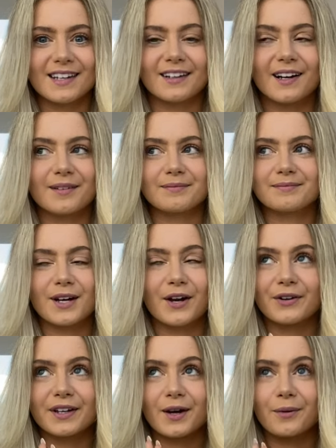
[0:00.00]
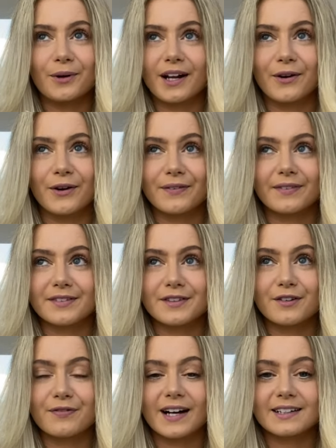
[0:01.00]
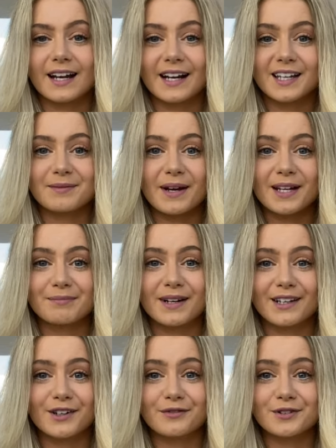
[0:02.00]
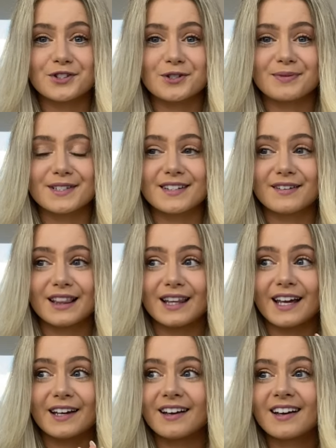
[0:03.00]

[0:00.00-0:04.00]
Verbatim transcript: Like I don't care what I earn. The fact that I can make money off YouTube is like